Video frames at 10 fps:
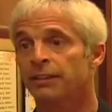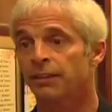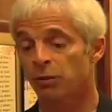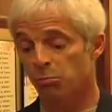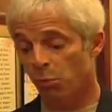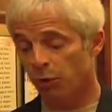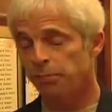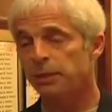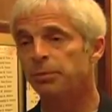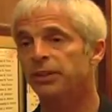That more
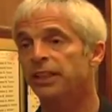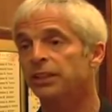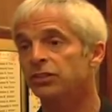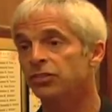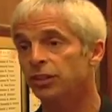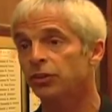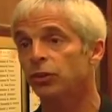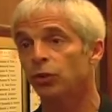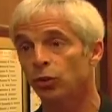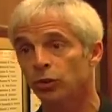people are getting
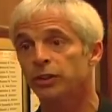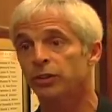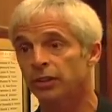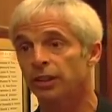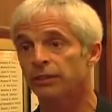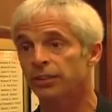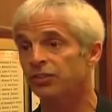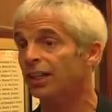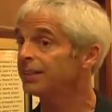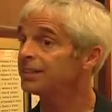sicker earlier in life.
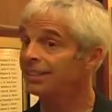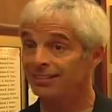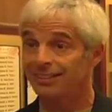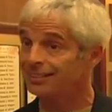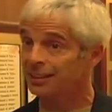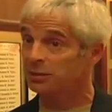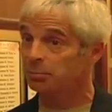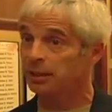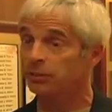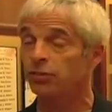It's not that testing's getting
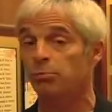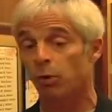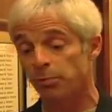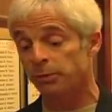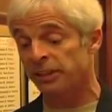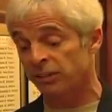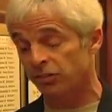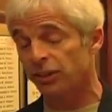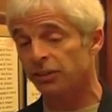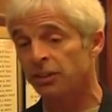better, it's that more people are getting
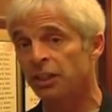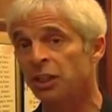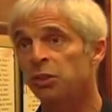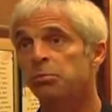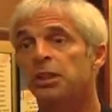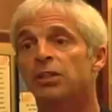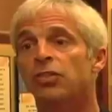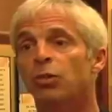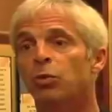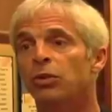sicker because
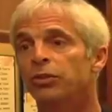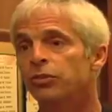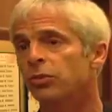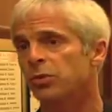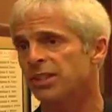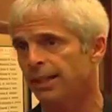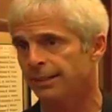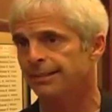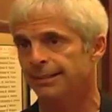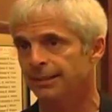our world is so
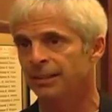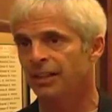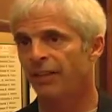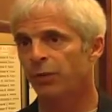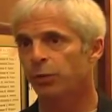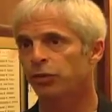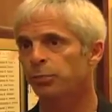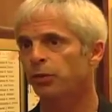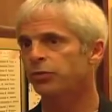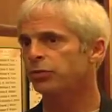toxic. We're
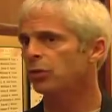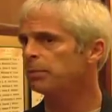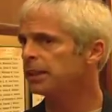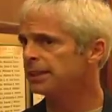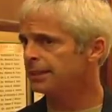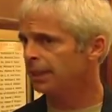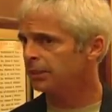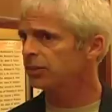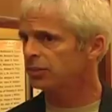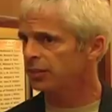exposed to so many
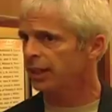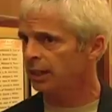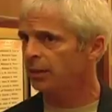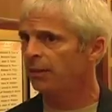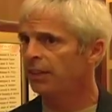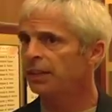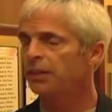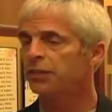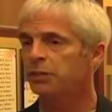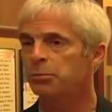toxins now
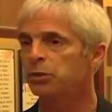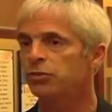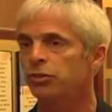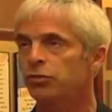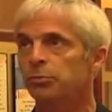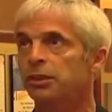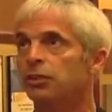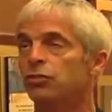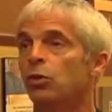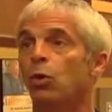that the immune system
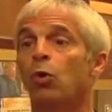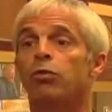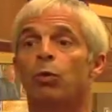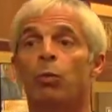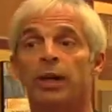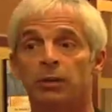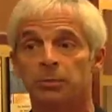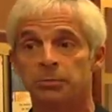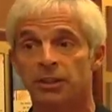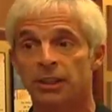gets so
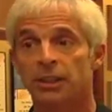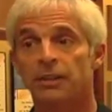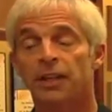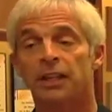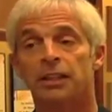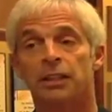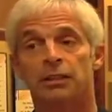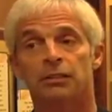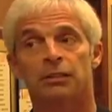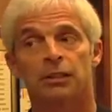overwhelmed that
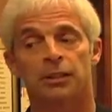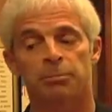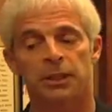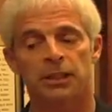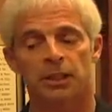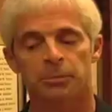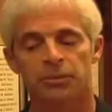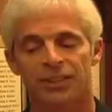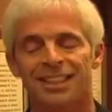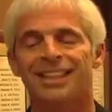it
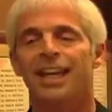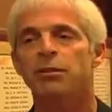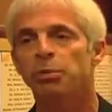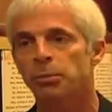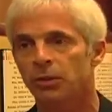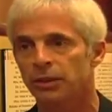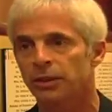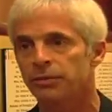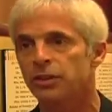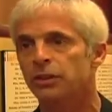becomes incapable
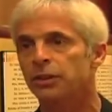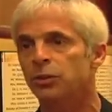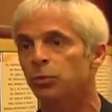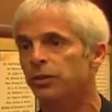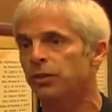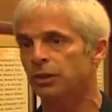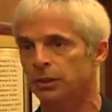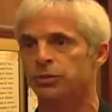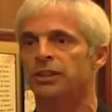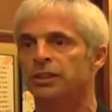of dealing with the
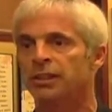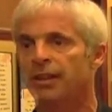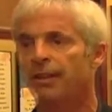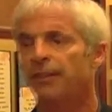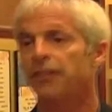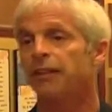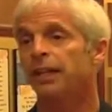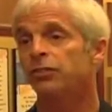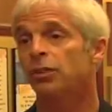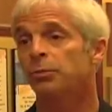gluten. In the
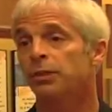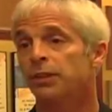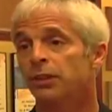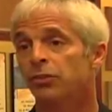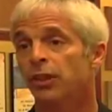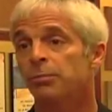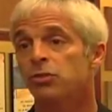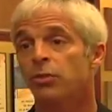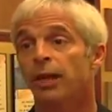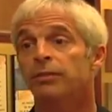last number of years, I've
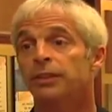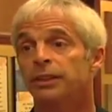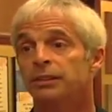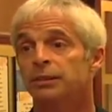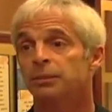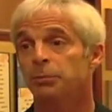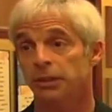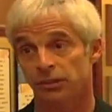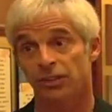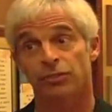been traveling
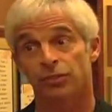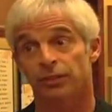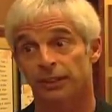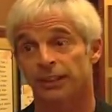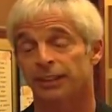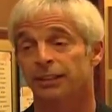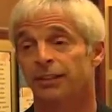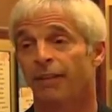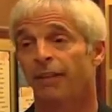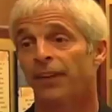pretty extensively
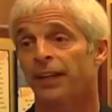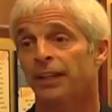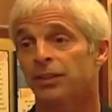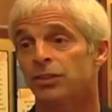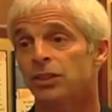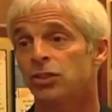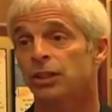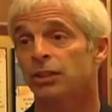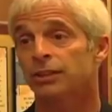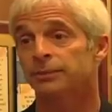and
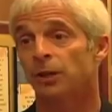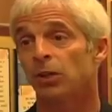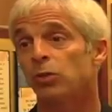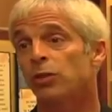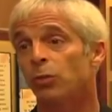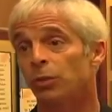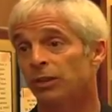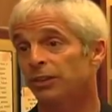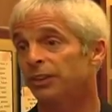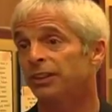teaching all over the
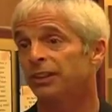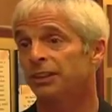world.